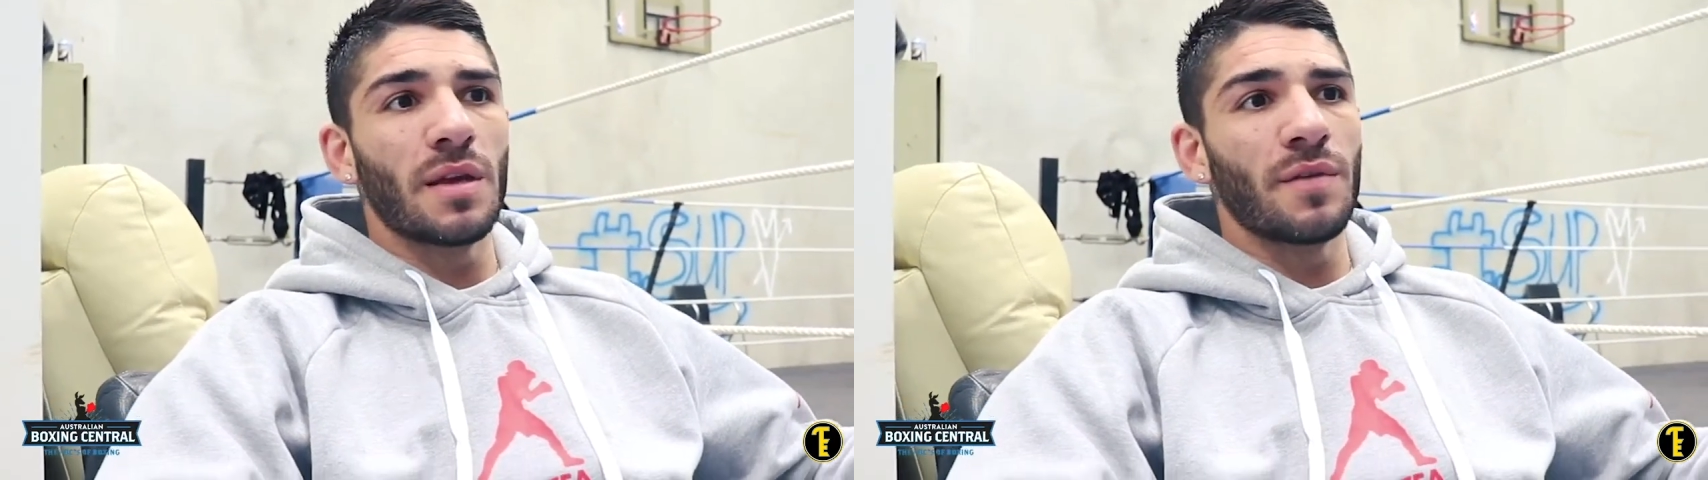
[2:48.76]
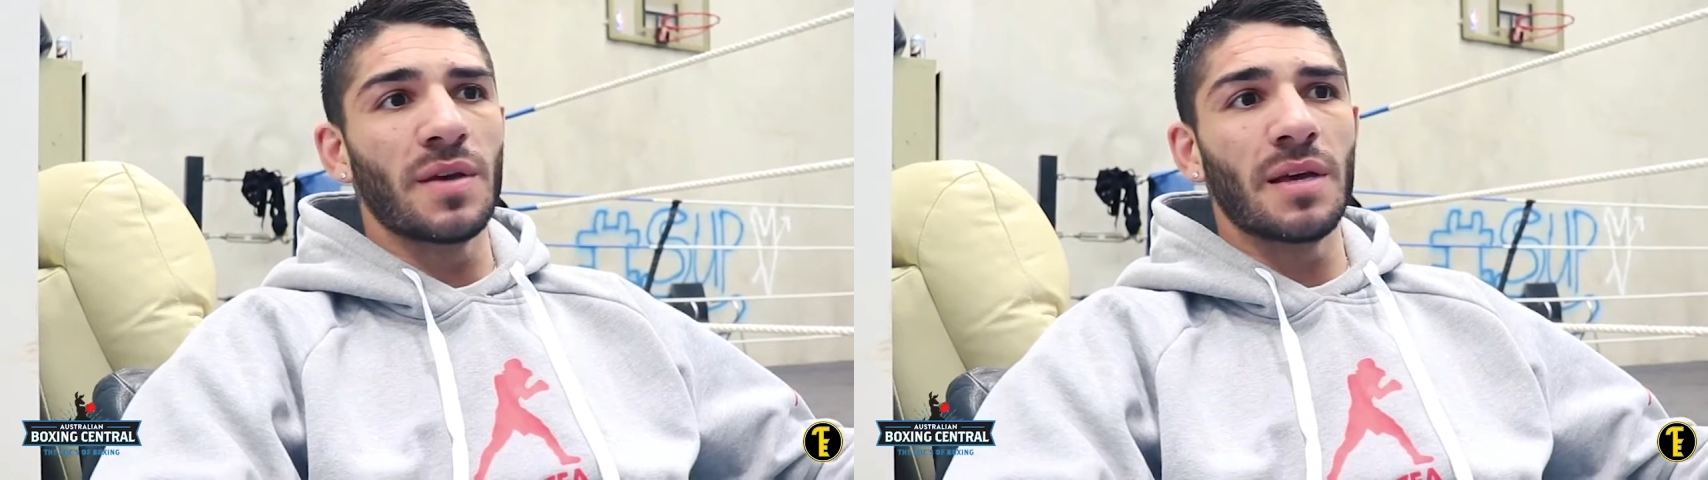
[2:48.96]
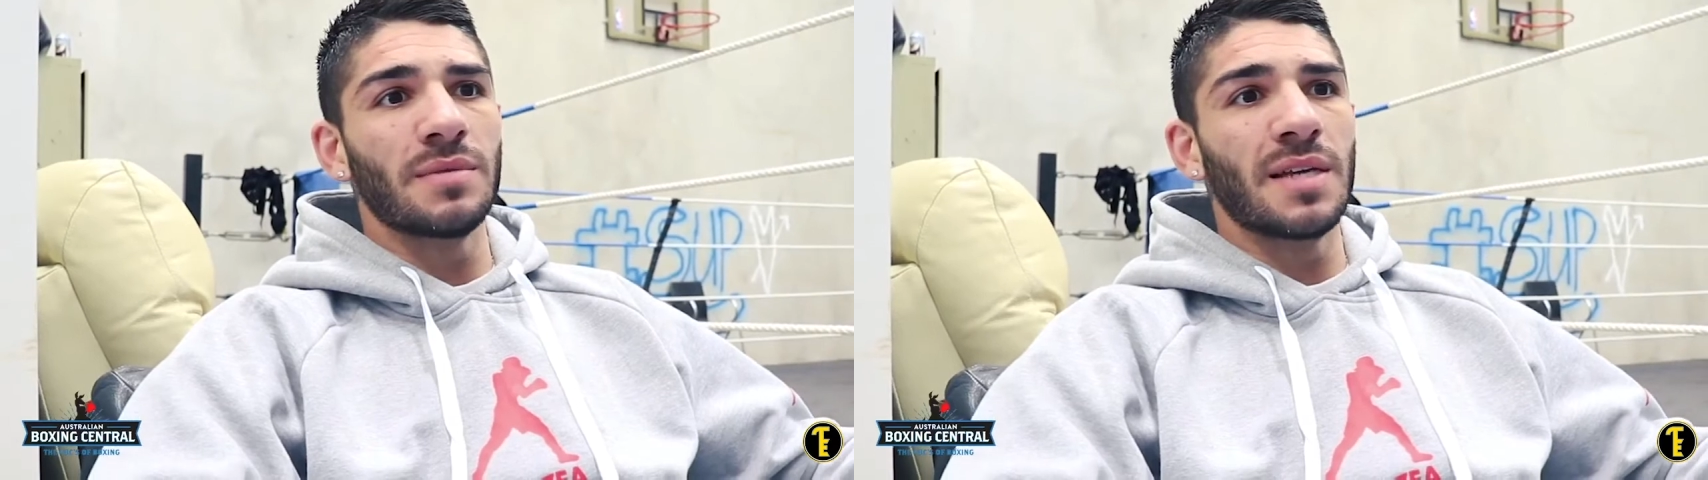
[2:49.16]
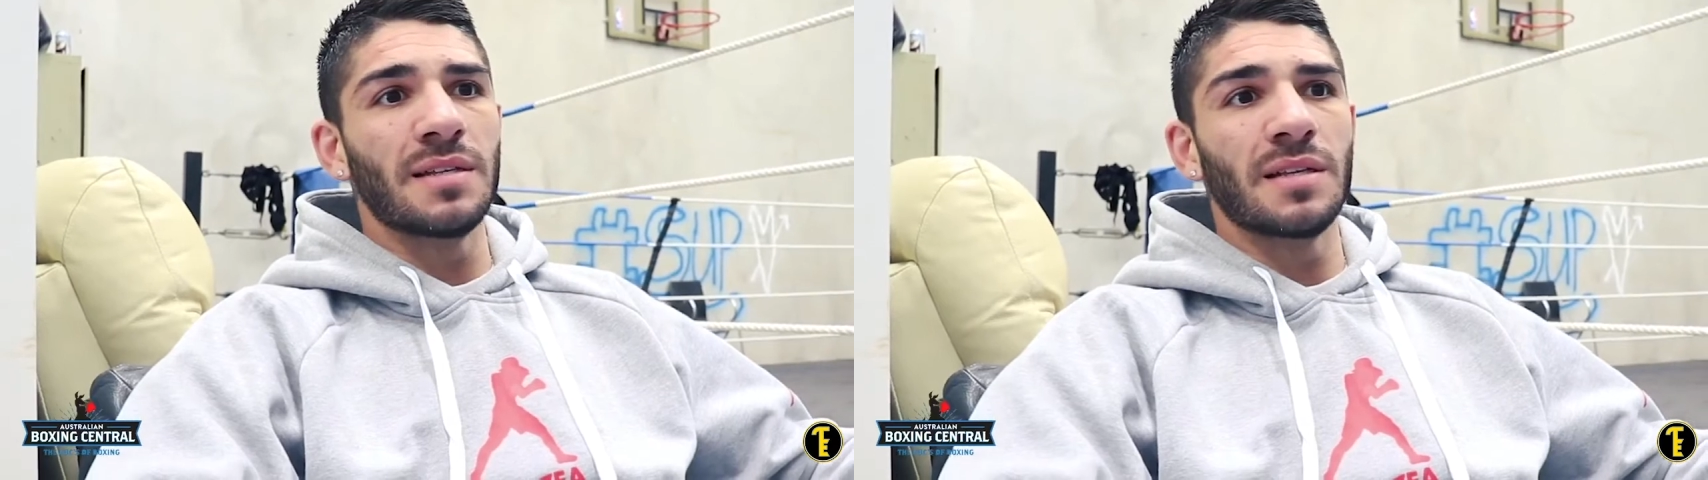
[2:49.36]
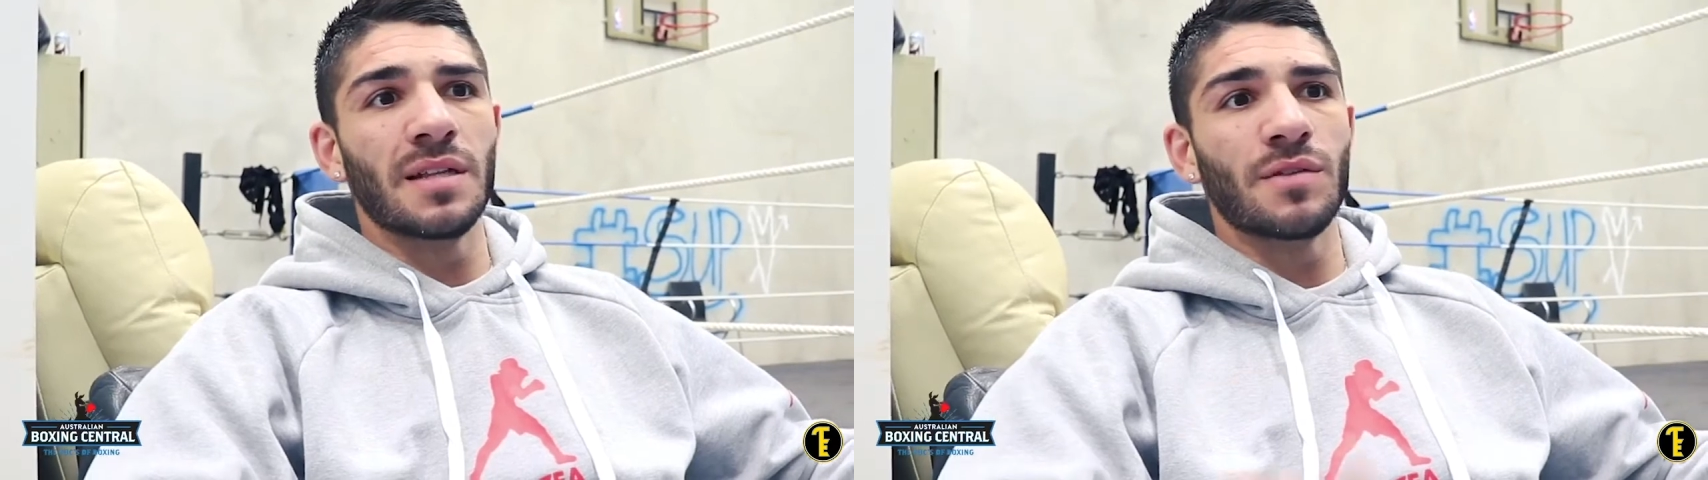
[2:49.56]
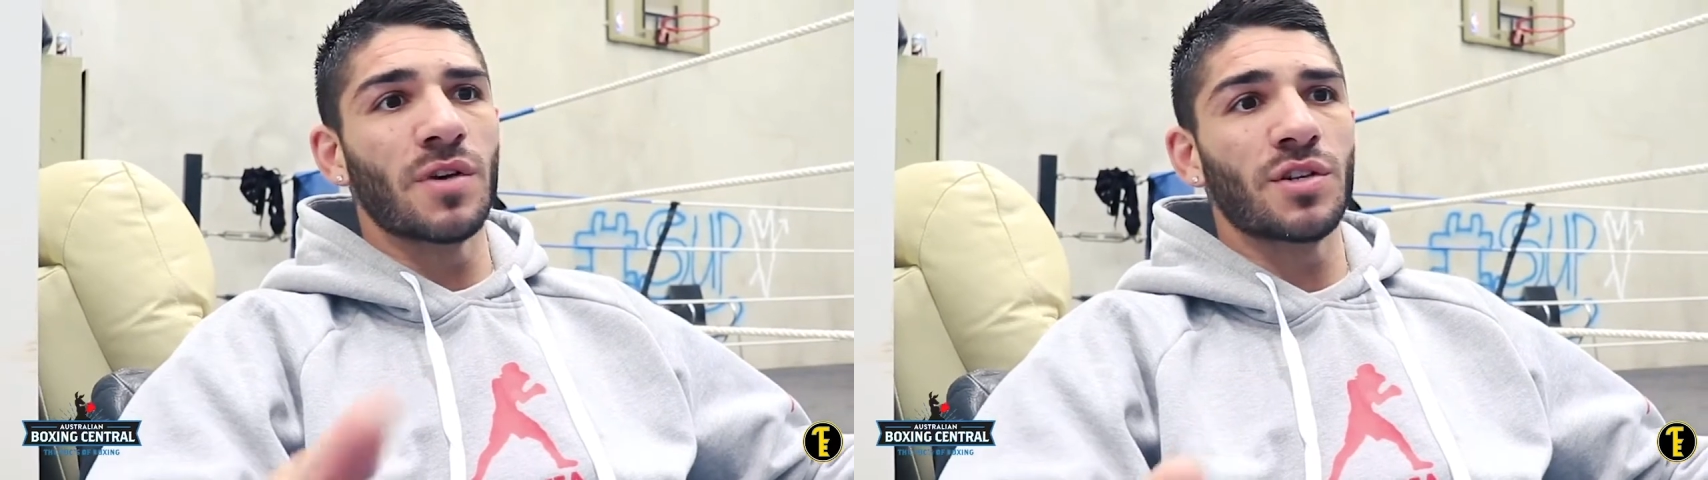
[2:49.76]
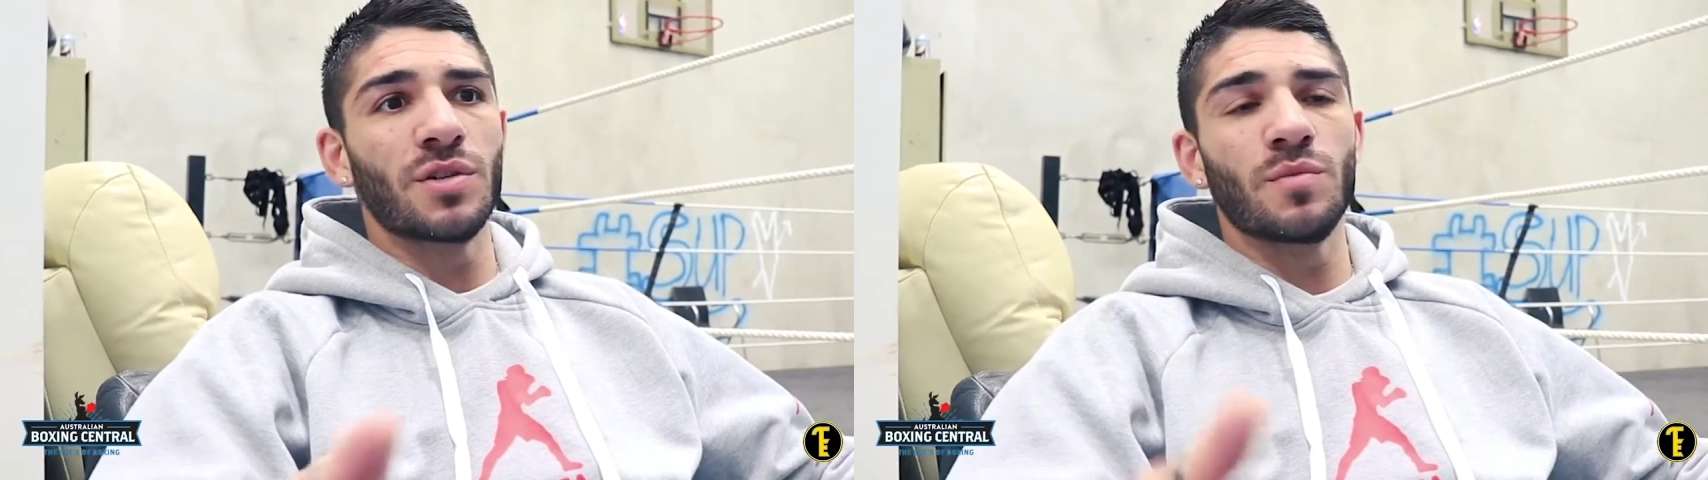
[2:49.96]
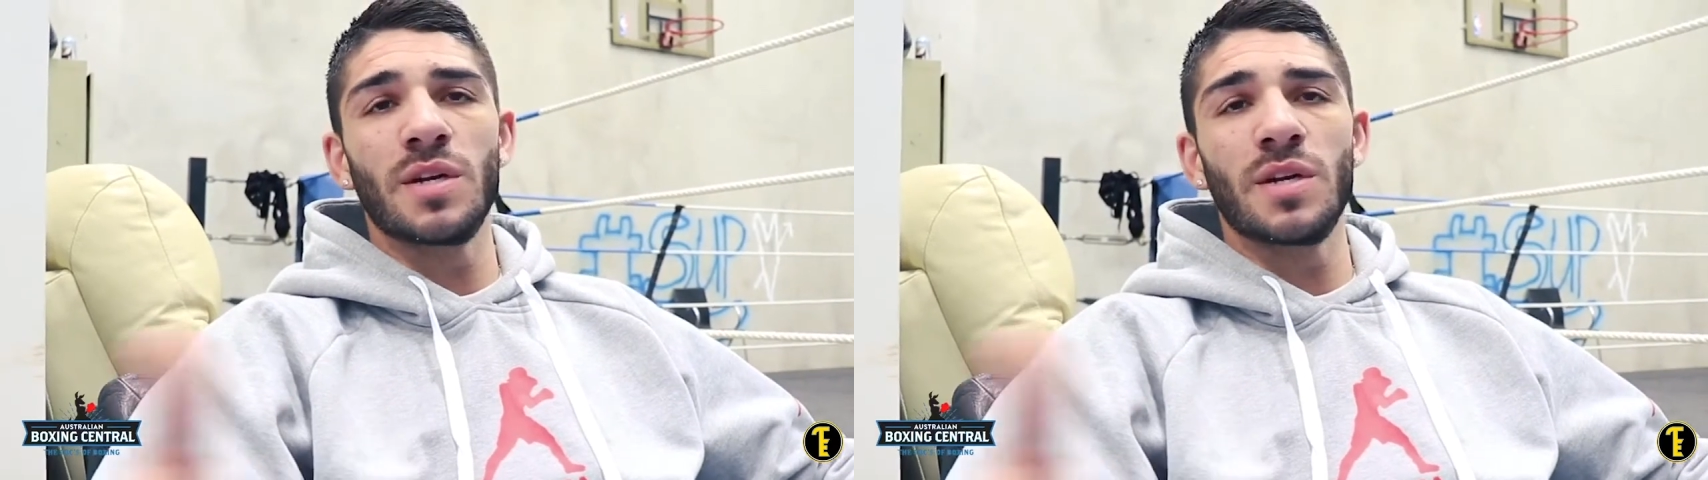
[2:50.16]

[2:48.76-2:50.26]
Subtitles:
if it comes down to Glenn Rushton,